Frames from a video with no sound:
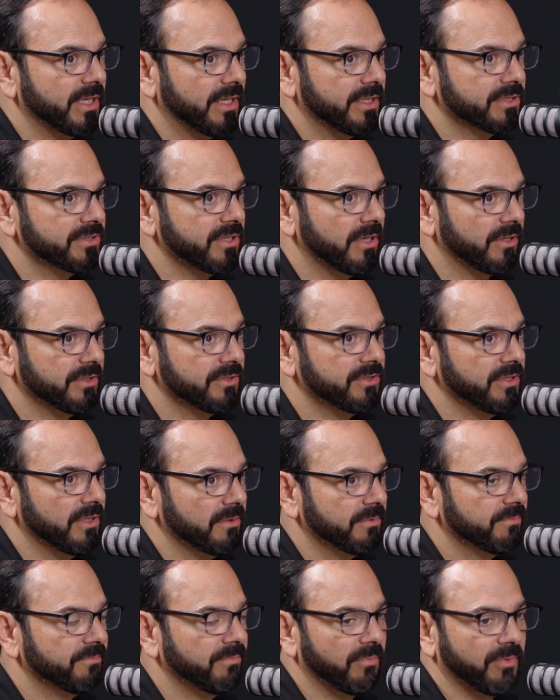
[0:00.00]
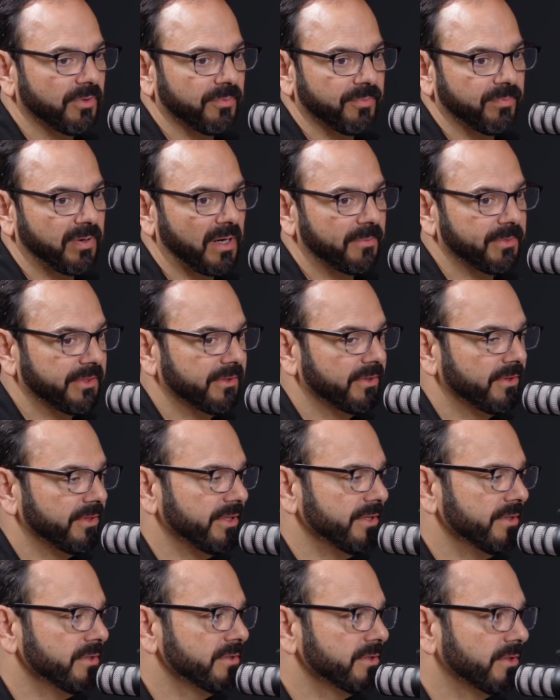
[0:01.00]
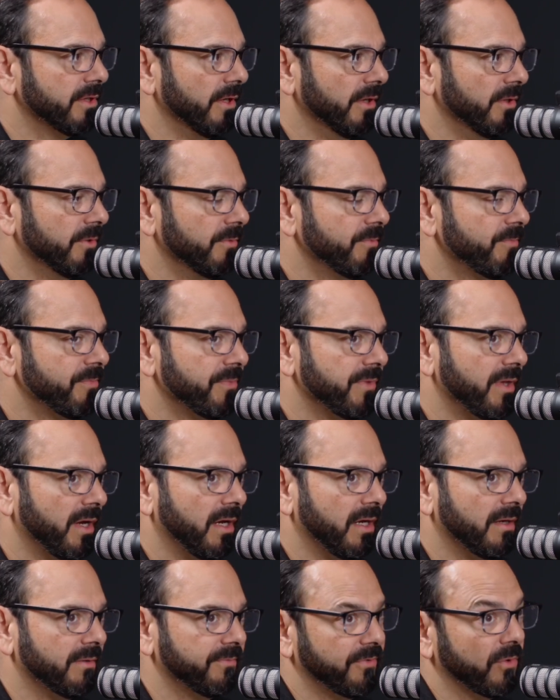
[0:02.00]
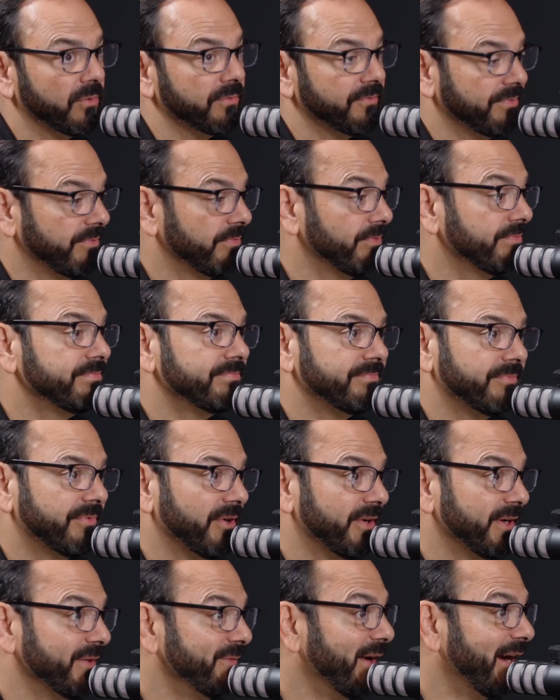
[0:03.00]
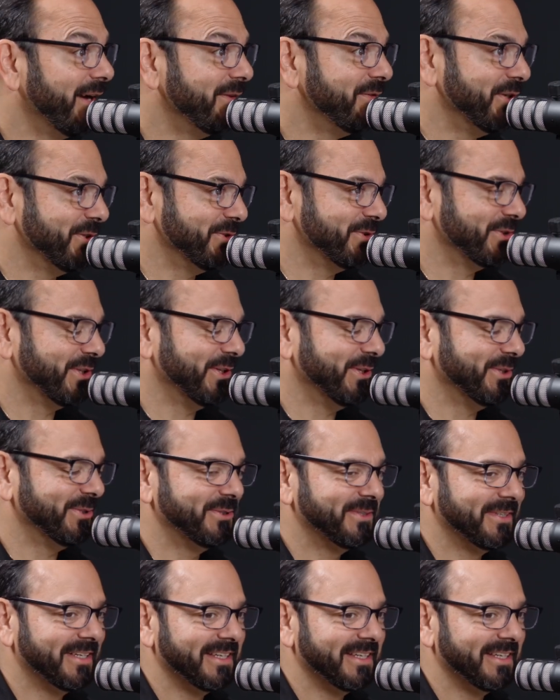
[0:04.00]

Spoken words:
got started, Joe, probably 30 years ago, 35 years ago,